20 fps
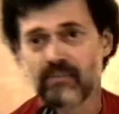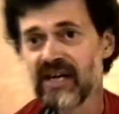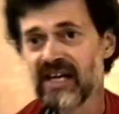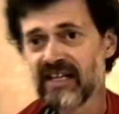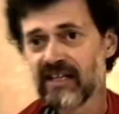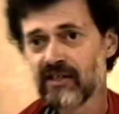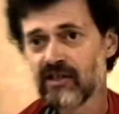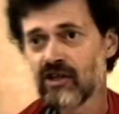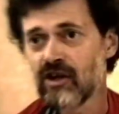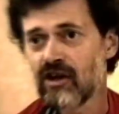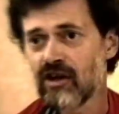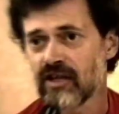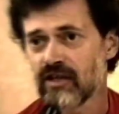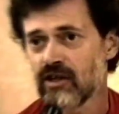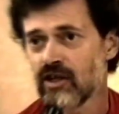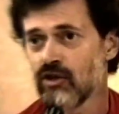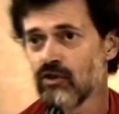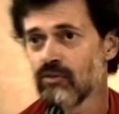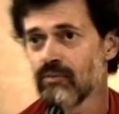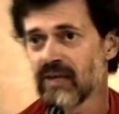by a
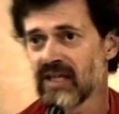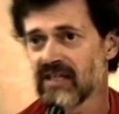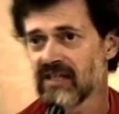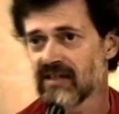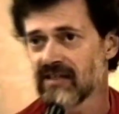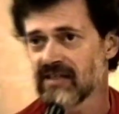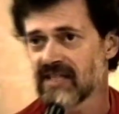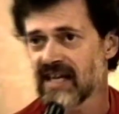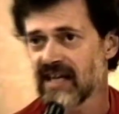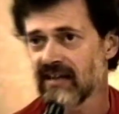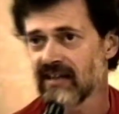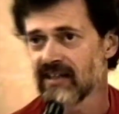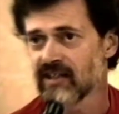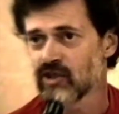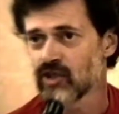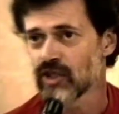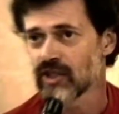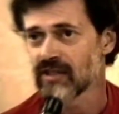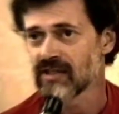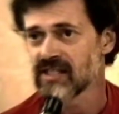non-human
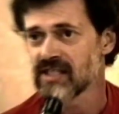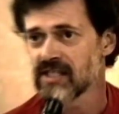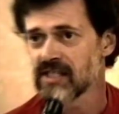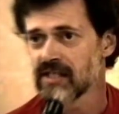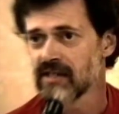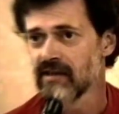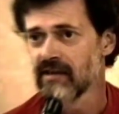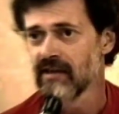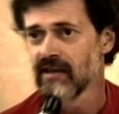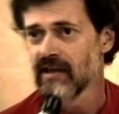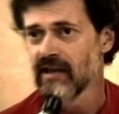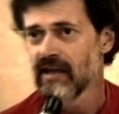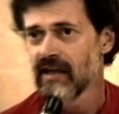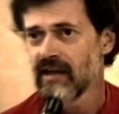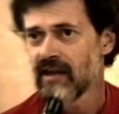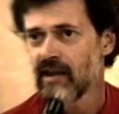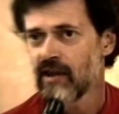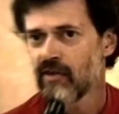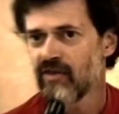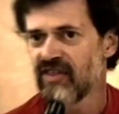intelligence
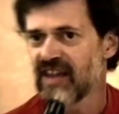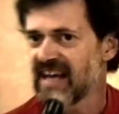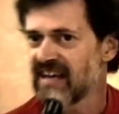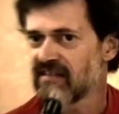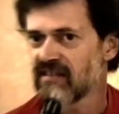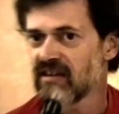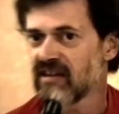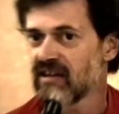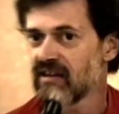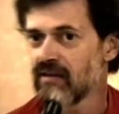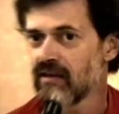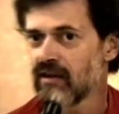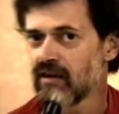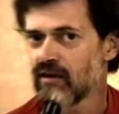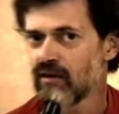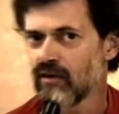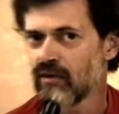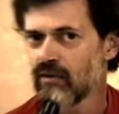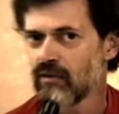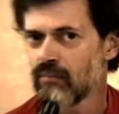that
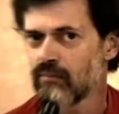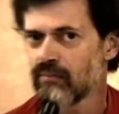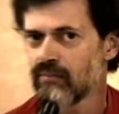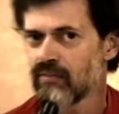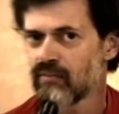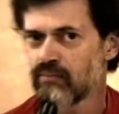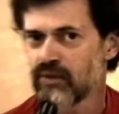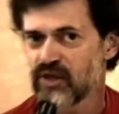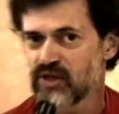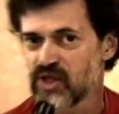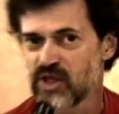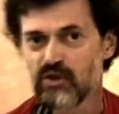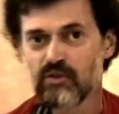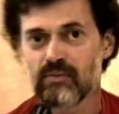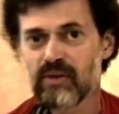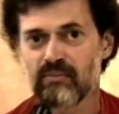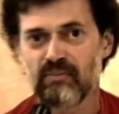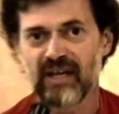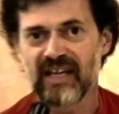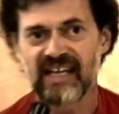
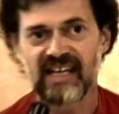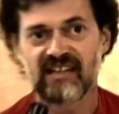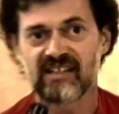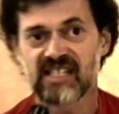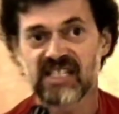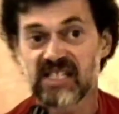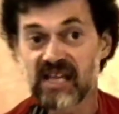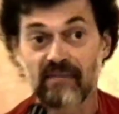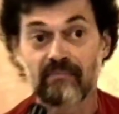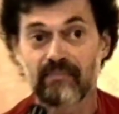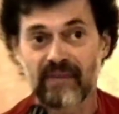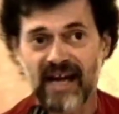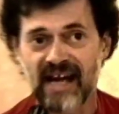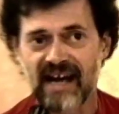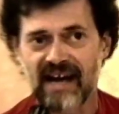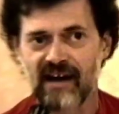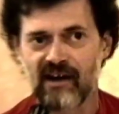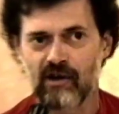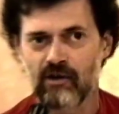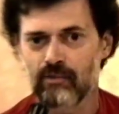presumably
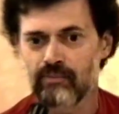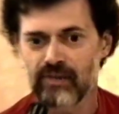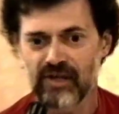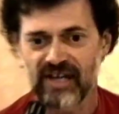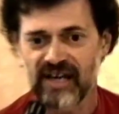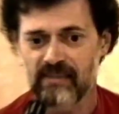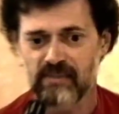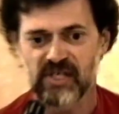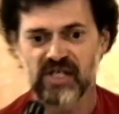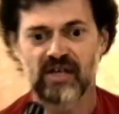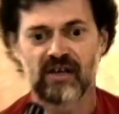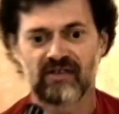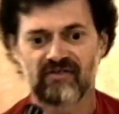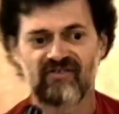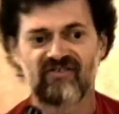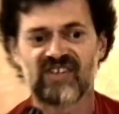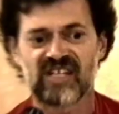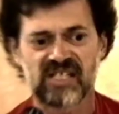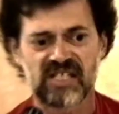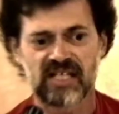somehow, perhaps not
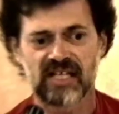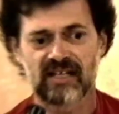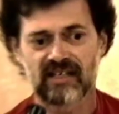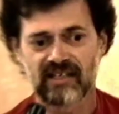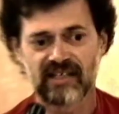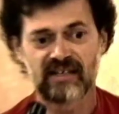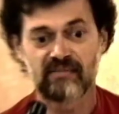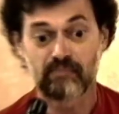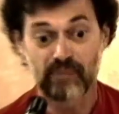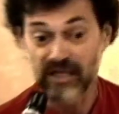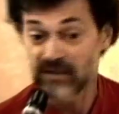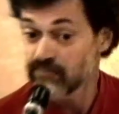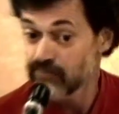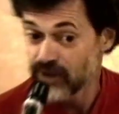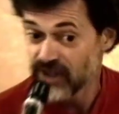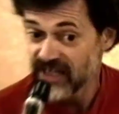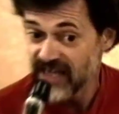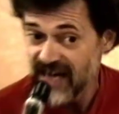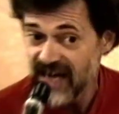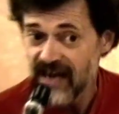physically, but
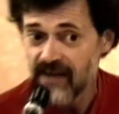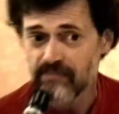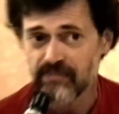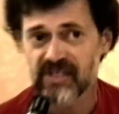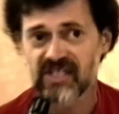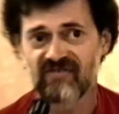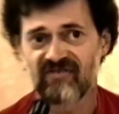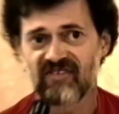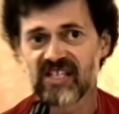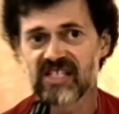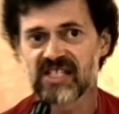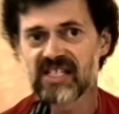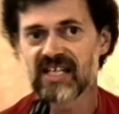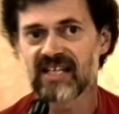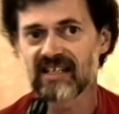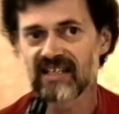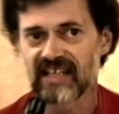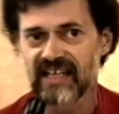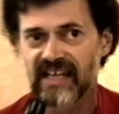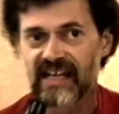perhaps
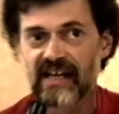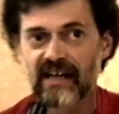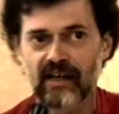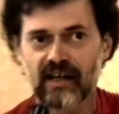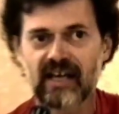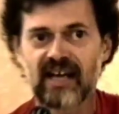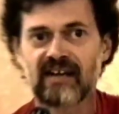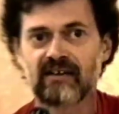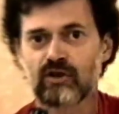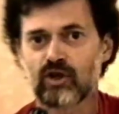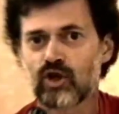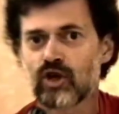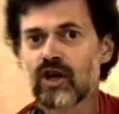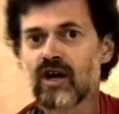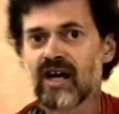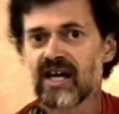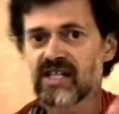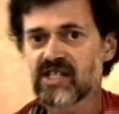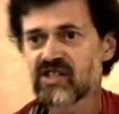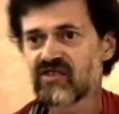physically, can
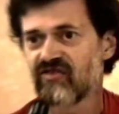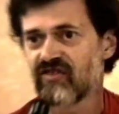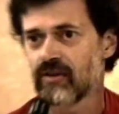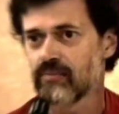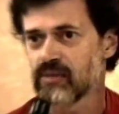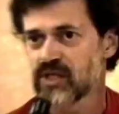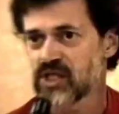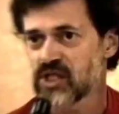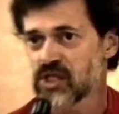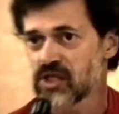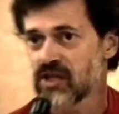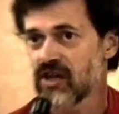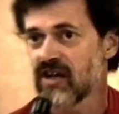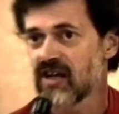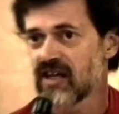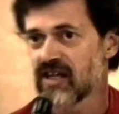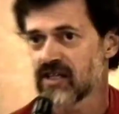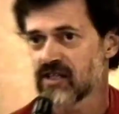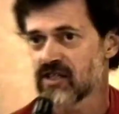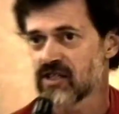cross from
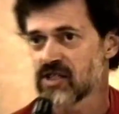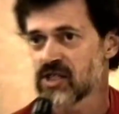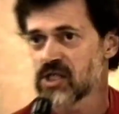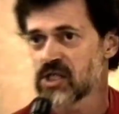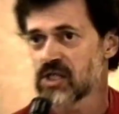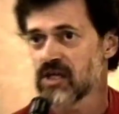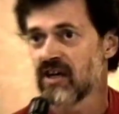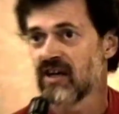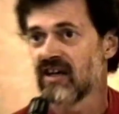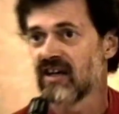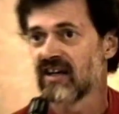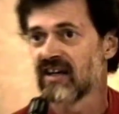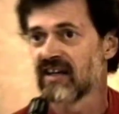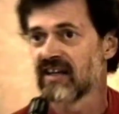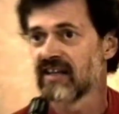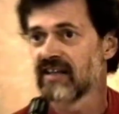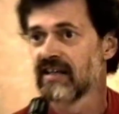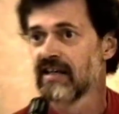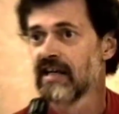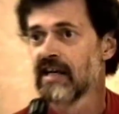star to
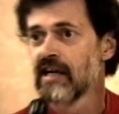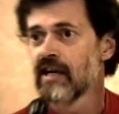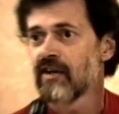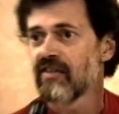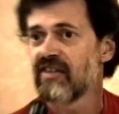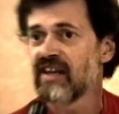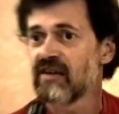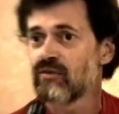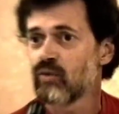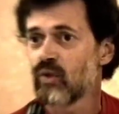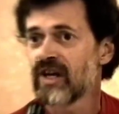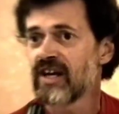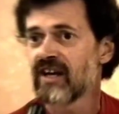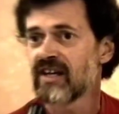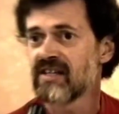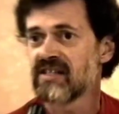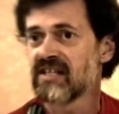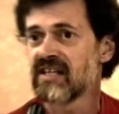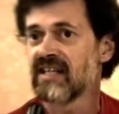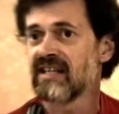star, then we
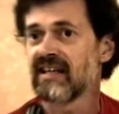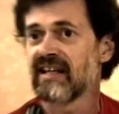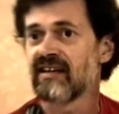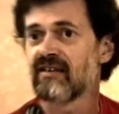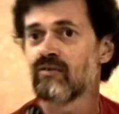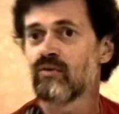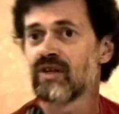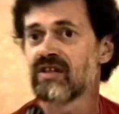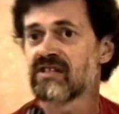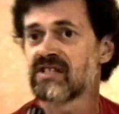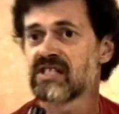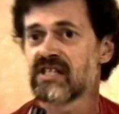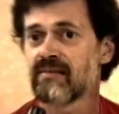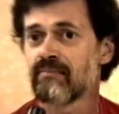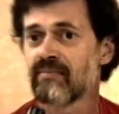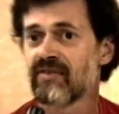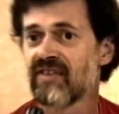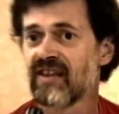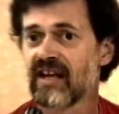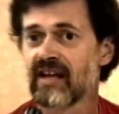are dealing with
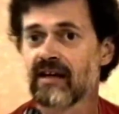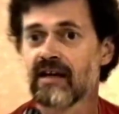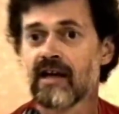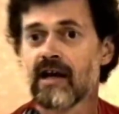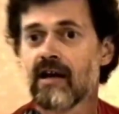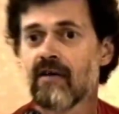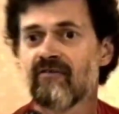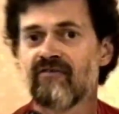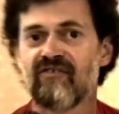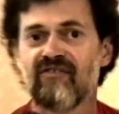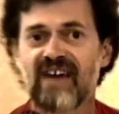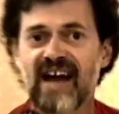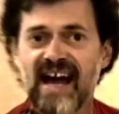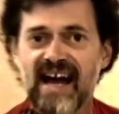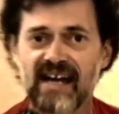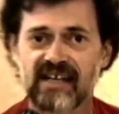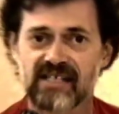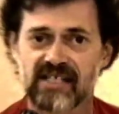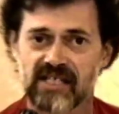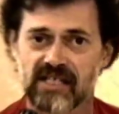something
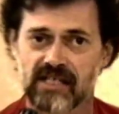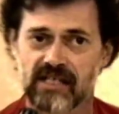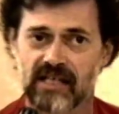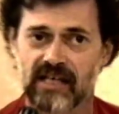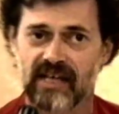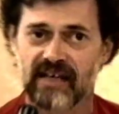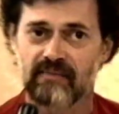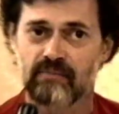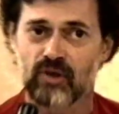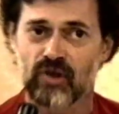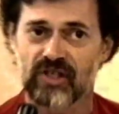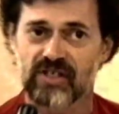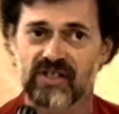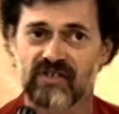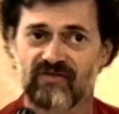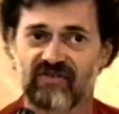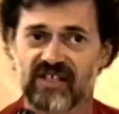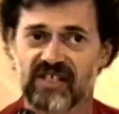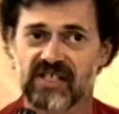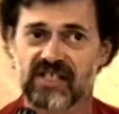vastly more
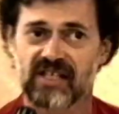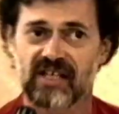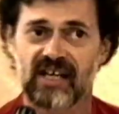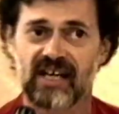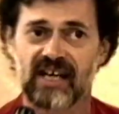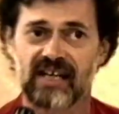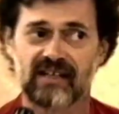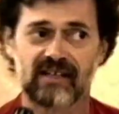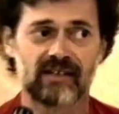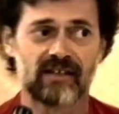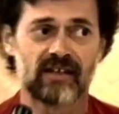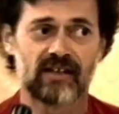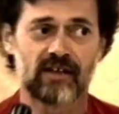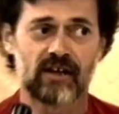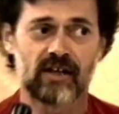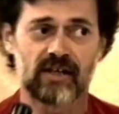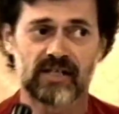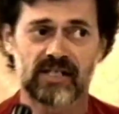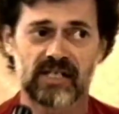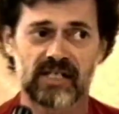sophisticated than
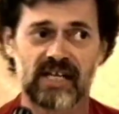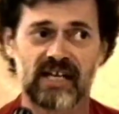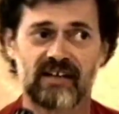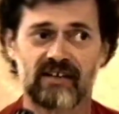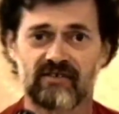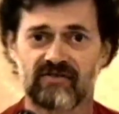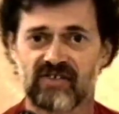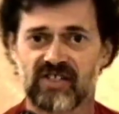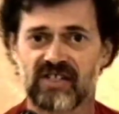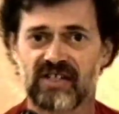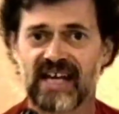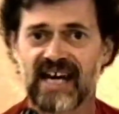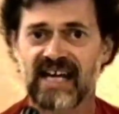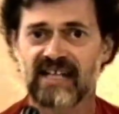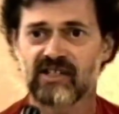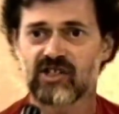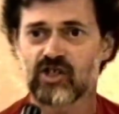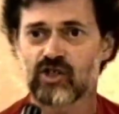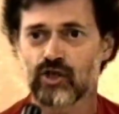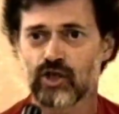ourselves.
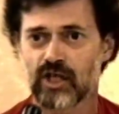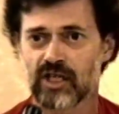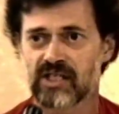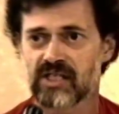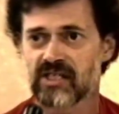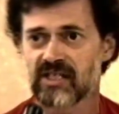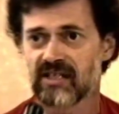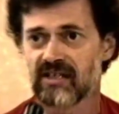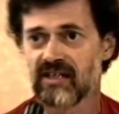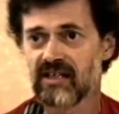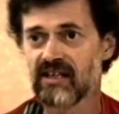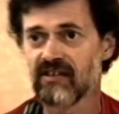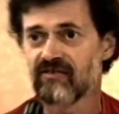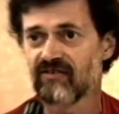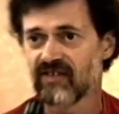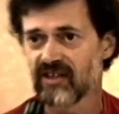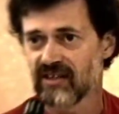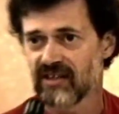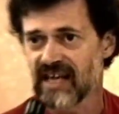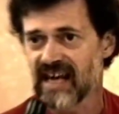That's just
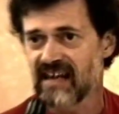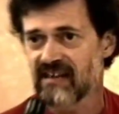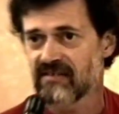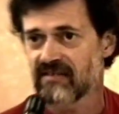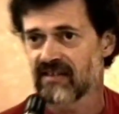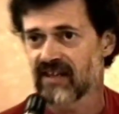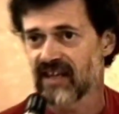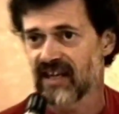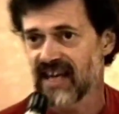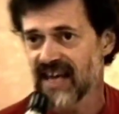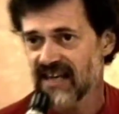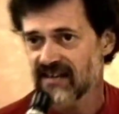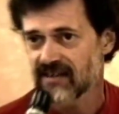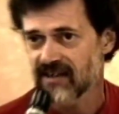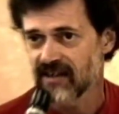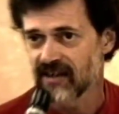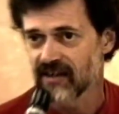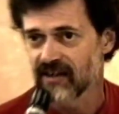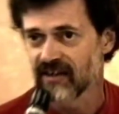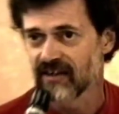given at the
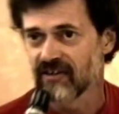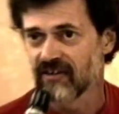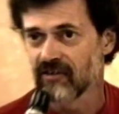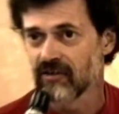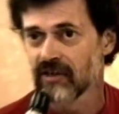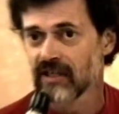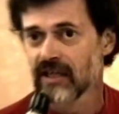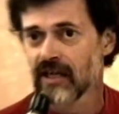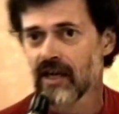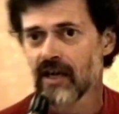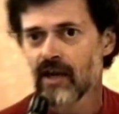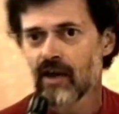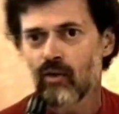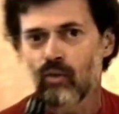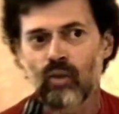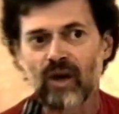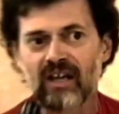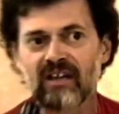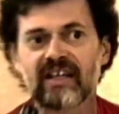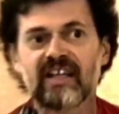get-go.
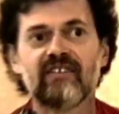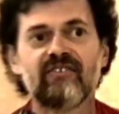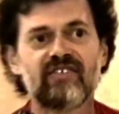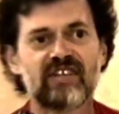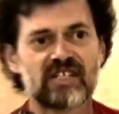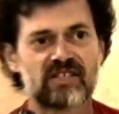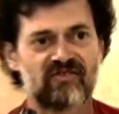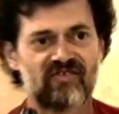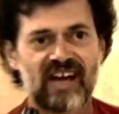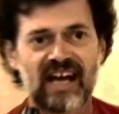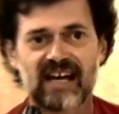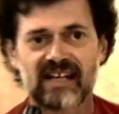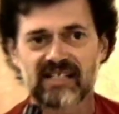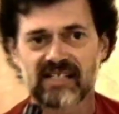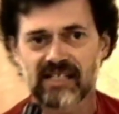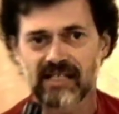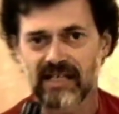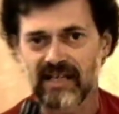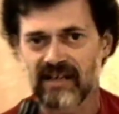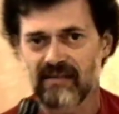Well, if it's
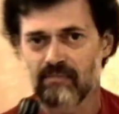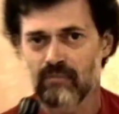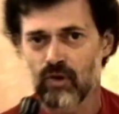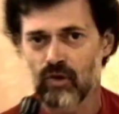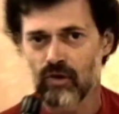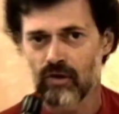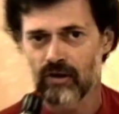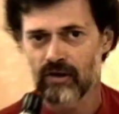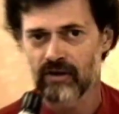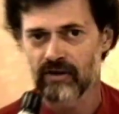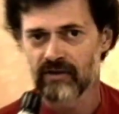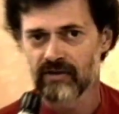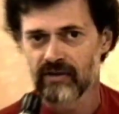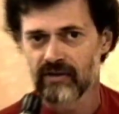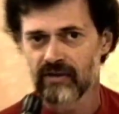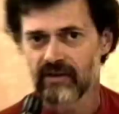vastly more